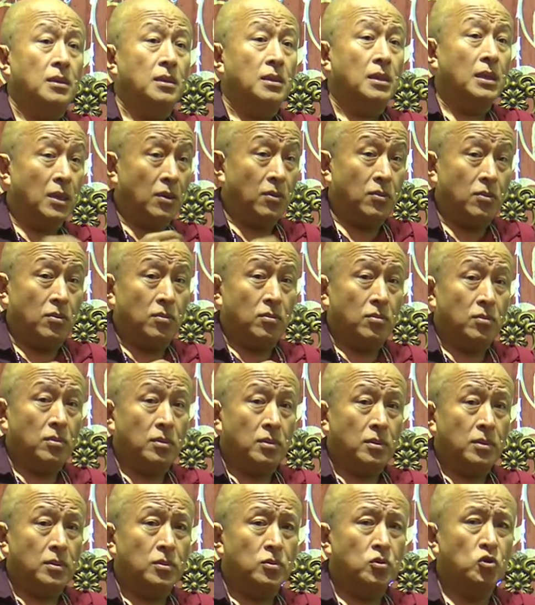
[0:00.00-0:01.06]
Now,
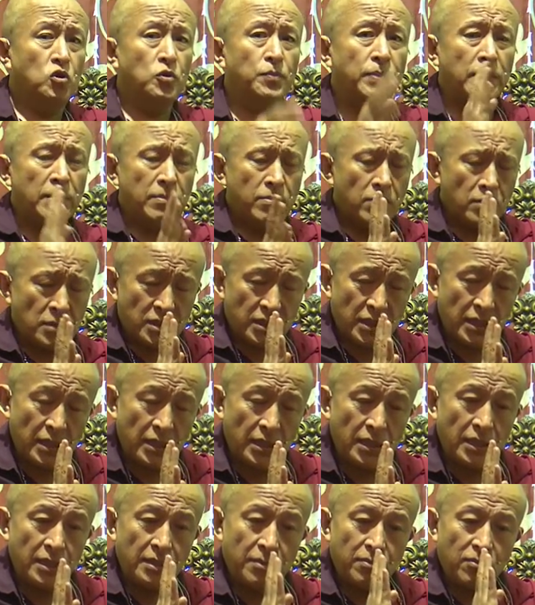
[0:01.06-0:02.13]
to be
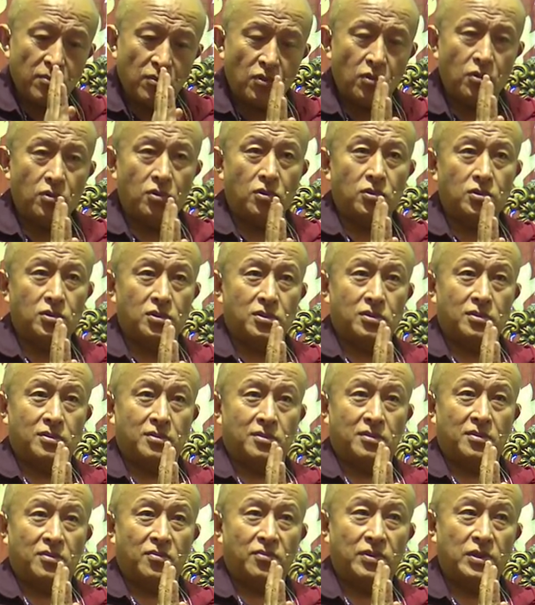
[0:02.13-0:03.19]
really more,
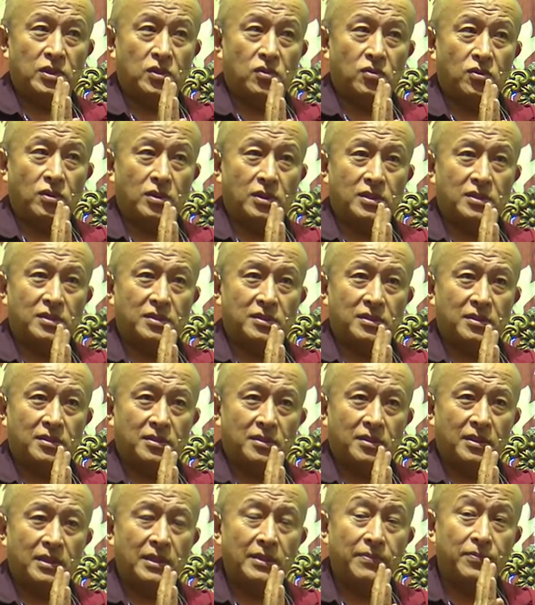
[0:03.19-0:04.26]
what do you call it?
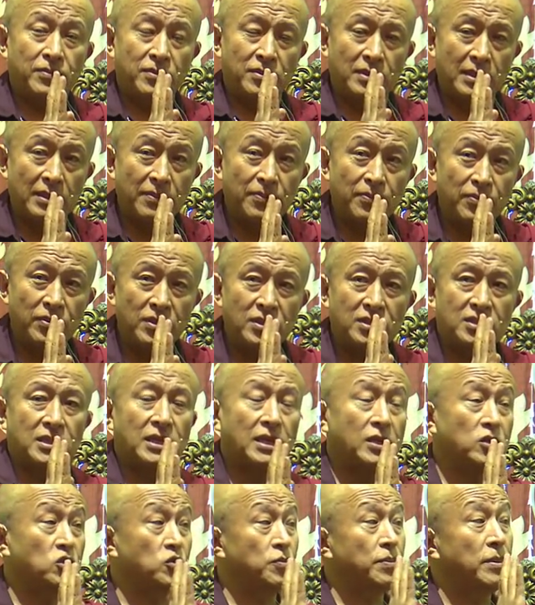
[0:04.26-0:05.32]
If we
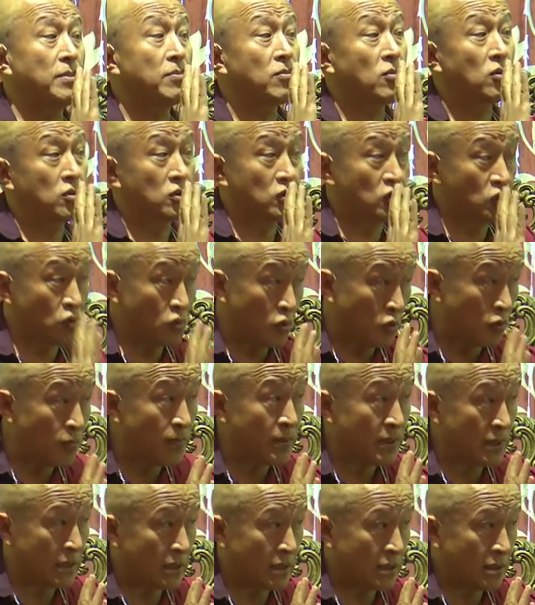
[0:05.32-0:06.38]
try to be more
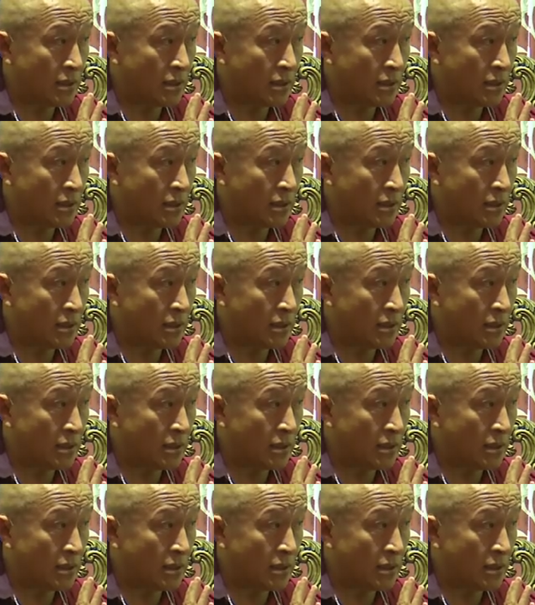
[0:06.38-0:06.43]
sober,